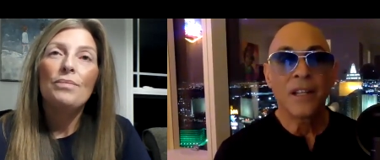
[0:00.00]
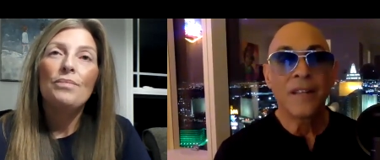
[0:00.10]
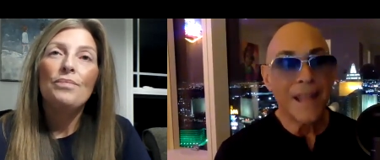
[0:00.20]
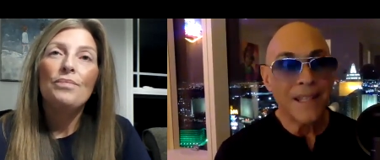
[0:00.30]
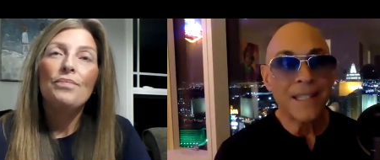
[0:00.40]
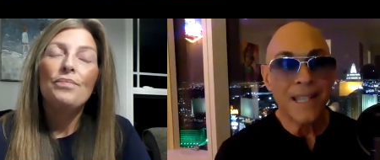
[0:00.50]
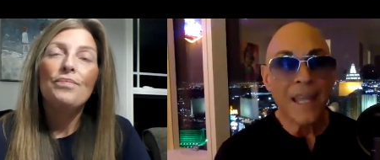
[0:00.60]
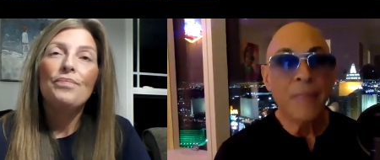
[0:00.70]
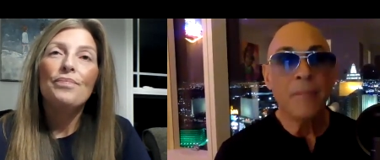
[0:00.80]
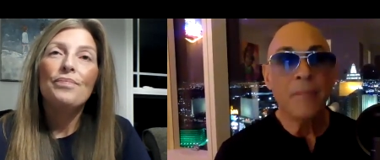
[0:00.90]
Speaker 1: in that
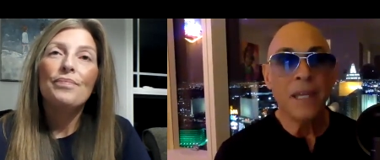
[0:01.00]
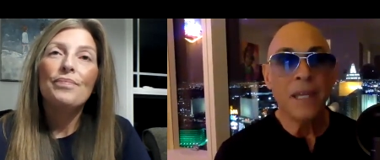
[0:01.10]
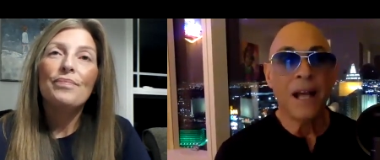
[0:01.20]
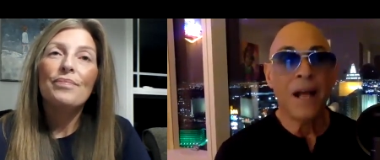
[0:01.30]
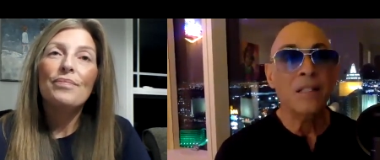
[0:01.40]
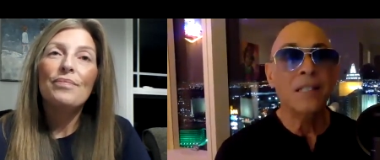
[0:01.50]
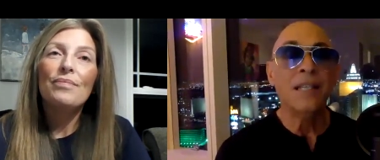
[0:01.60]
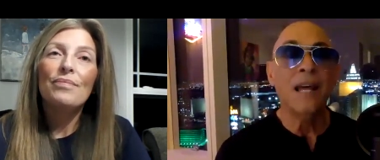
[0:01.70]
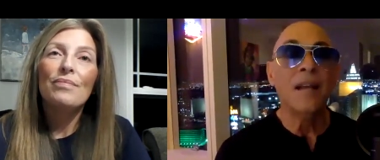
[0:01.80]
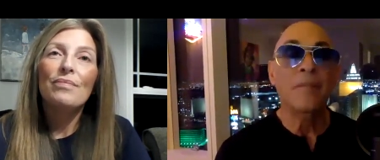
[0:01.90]
same meeting, I'll
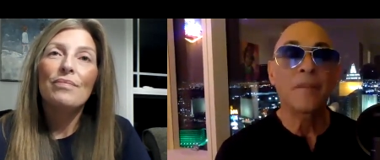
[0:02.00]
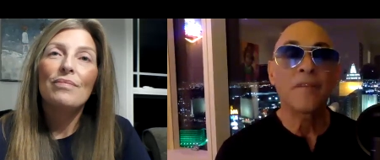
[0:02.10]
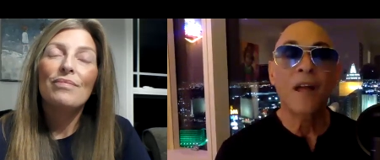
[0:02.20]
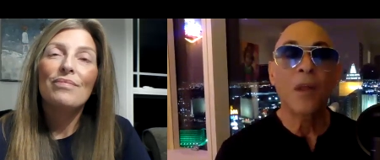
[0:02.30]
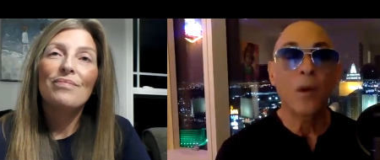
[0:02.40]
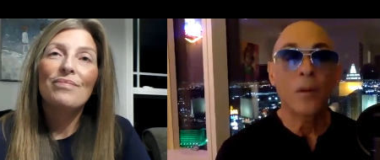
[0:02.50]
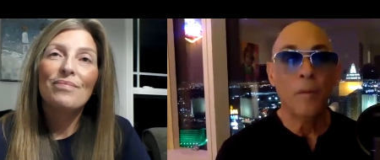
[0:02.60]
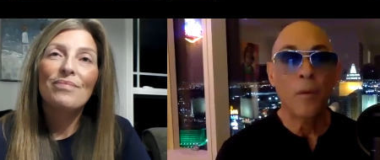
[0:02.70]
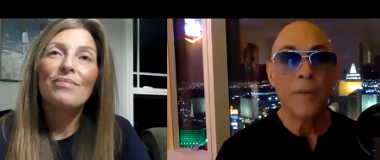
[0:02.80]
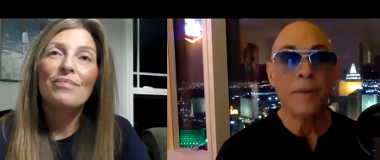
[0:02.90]
set up a follow up
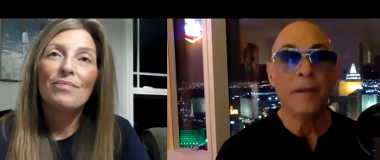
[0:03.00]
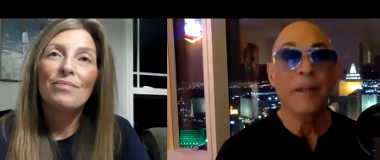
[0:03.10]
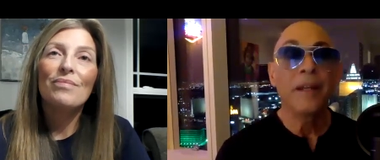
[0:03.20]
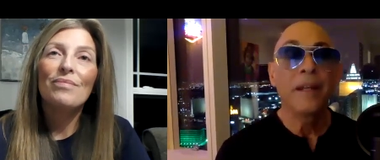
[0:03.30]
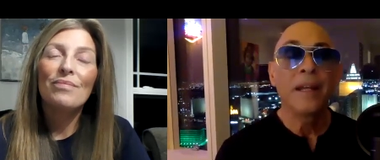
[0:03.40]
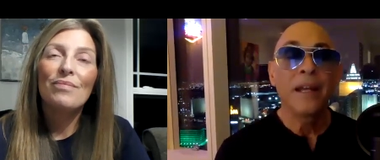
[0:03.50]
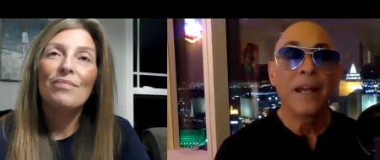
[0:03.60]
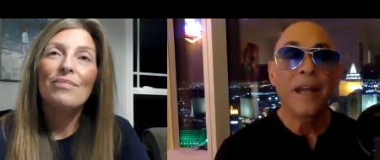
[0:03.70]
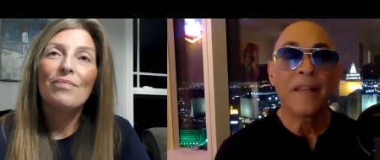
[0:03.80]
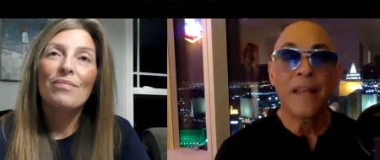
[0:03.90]
appointment
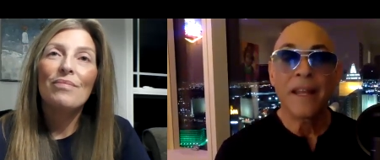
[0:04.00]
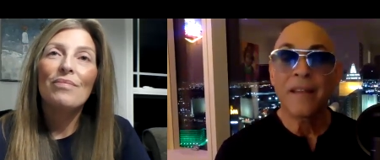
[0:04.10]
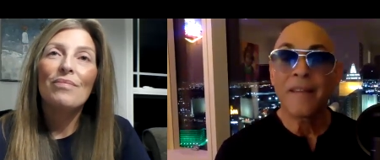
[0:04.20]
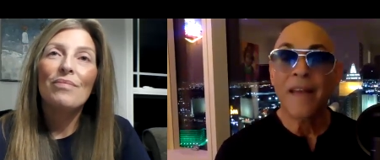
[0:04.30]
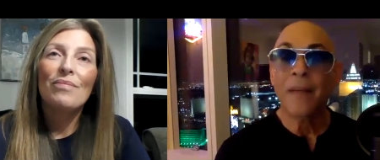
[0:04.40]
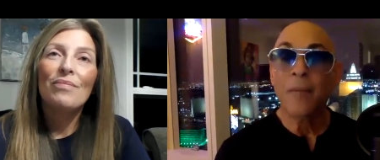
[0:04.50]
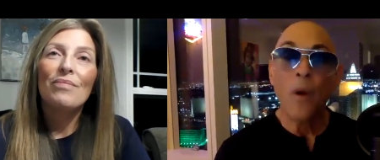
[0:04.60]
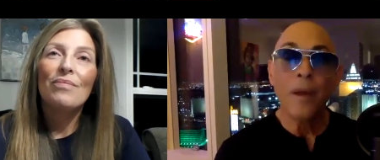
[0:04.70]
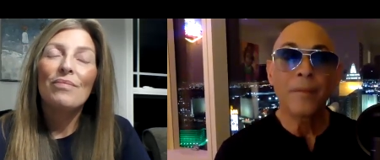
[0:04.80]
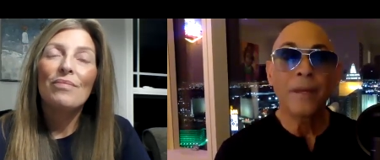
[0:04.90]
and then in that
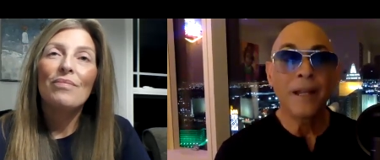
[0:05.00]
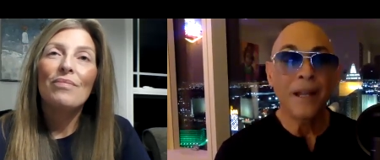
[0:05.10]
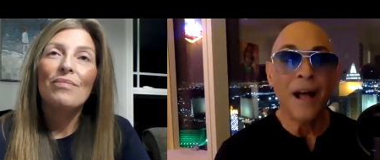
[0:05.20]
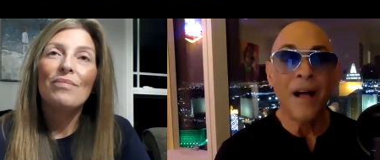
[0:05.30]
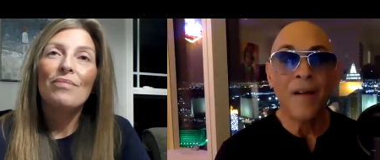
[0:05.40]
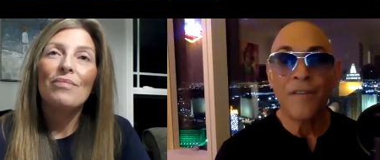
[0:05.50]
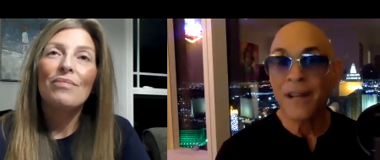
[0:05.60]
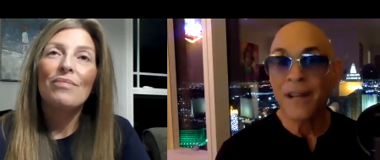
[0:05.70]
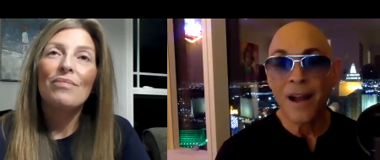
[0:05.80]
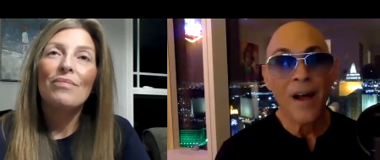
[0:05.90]
appointment, I'll
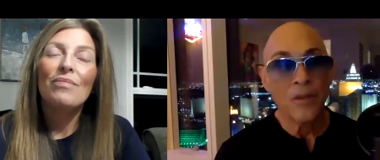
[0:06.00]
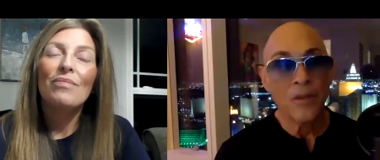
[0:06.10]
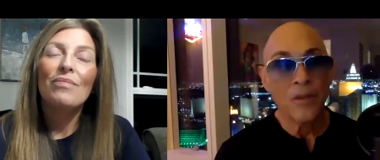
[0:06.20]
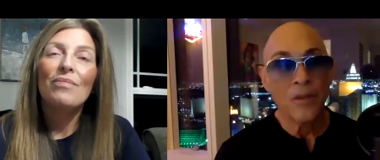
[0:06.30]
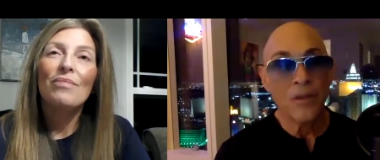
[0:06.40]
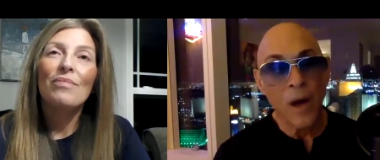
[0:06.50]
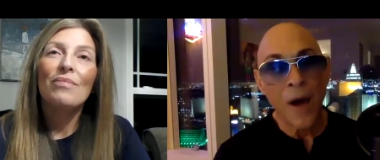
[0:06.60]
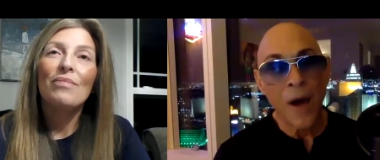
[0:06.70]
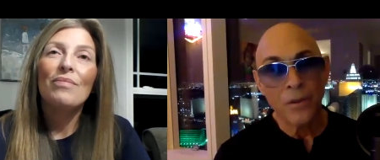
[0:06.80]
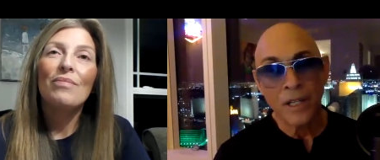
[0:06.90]
find out how go
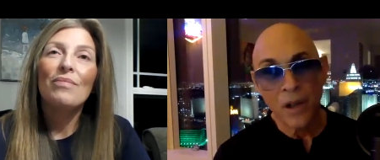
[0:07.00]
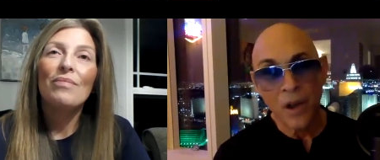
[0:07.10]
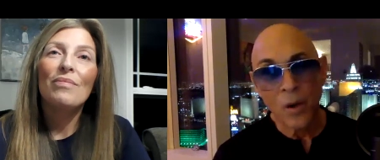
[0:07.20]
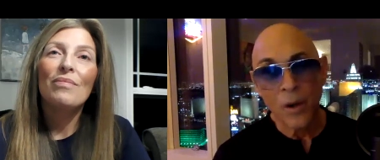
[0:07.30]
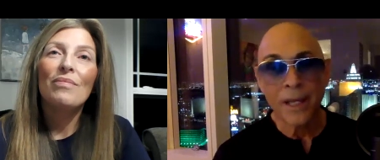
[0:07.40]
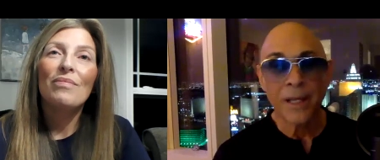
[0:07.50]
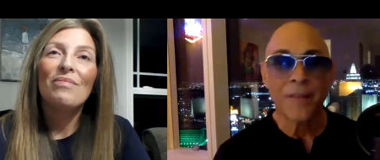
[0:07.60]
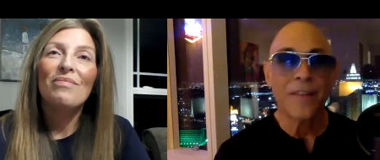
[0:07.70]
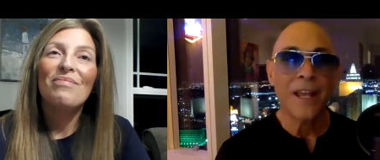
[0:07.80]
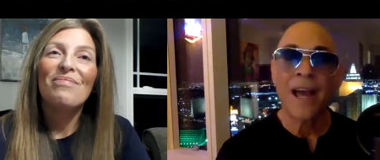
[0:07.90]
how is it
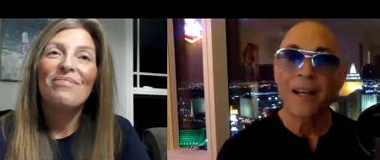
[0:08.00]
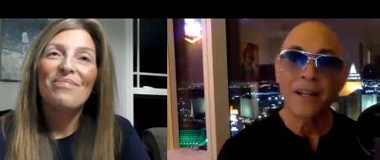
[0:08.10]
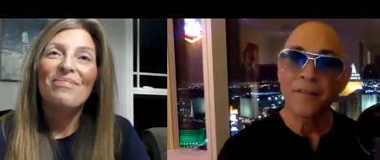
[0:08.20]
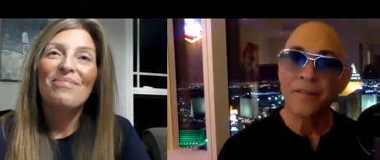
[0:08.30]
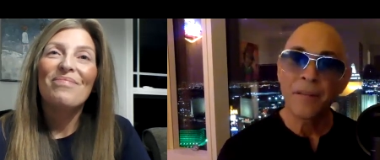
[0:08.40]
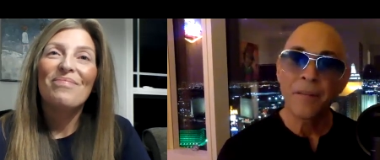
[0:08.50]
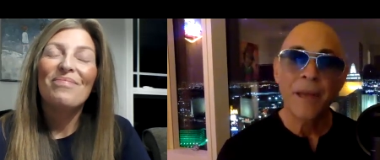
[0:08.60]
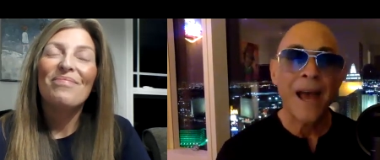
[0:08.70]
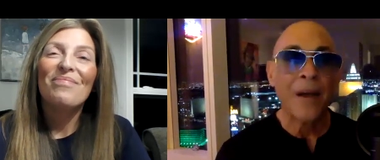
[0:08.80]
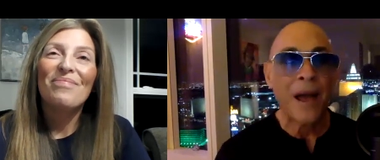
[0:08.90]
going? Have they got any
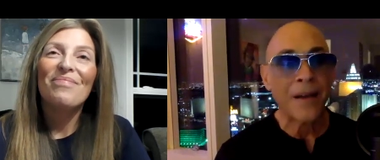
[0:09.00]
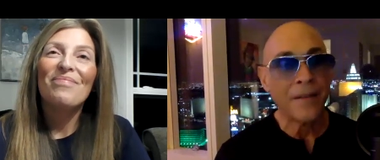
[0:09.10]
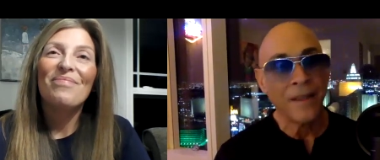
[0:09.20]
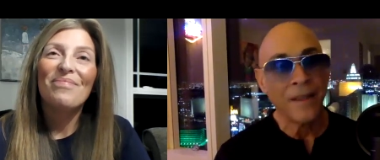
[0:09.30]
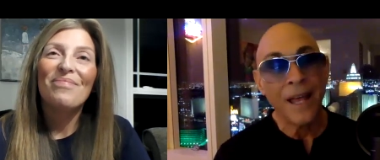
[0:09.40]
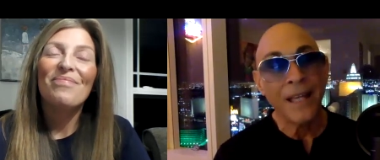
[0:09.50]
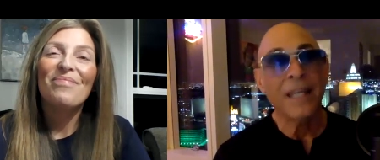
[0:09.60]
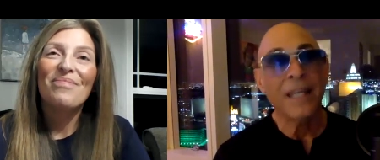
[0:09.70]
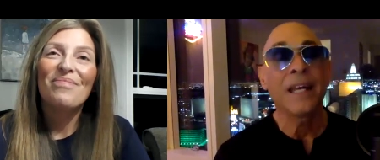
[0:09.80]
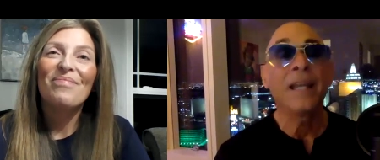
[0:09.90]
feedback? How do they
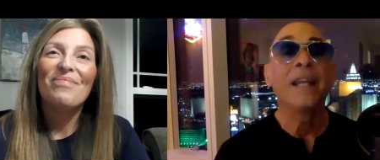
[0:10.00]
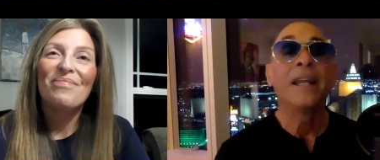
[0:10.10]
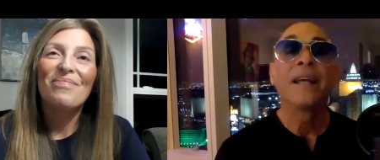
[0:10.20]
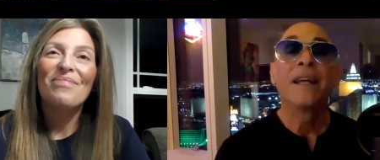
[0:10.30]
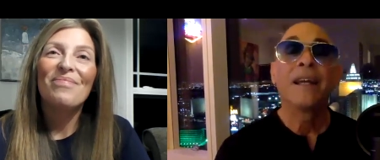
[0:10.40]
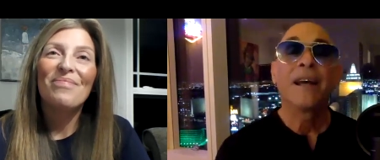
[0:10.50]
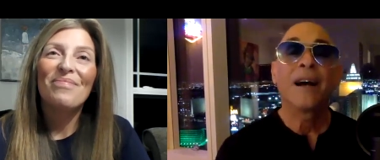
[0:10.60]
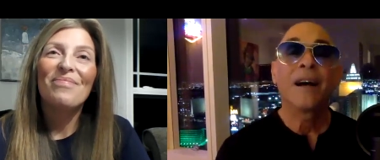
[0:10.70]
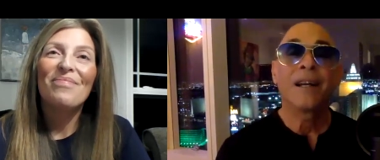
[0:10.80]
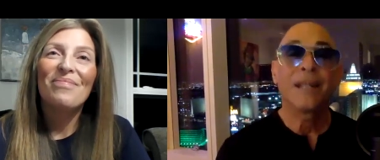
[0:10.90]
like it?
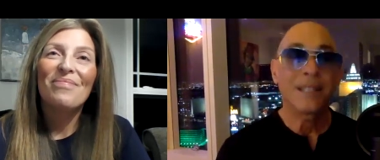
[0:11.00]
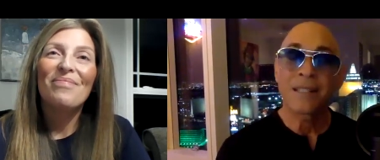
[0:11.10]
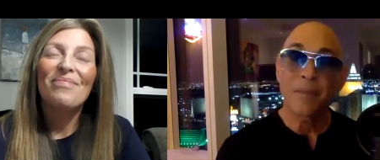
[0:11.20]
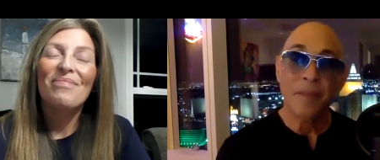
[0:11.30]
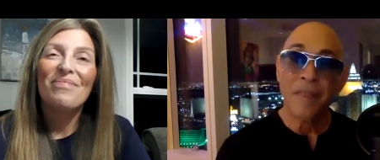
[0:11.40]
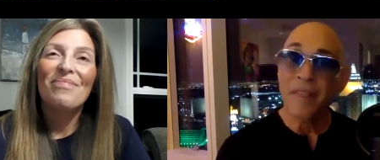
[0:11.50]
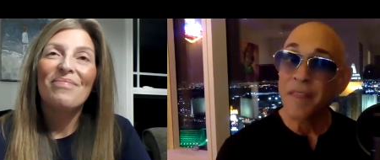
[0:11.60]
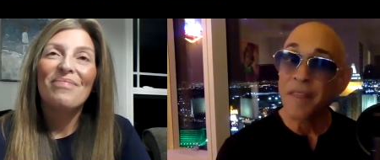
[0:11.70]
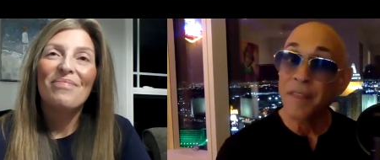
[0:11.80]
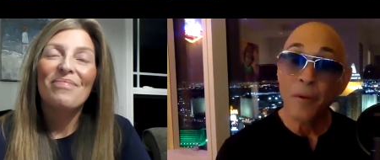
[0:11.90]
Is it something they
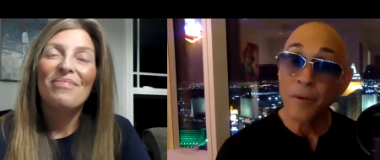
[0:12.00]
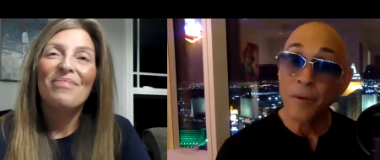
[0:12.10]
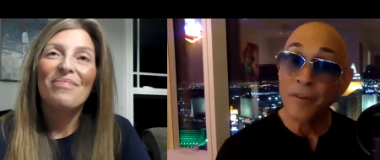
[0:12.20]
think they would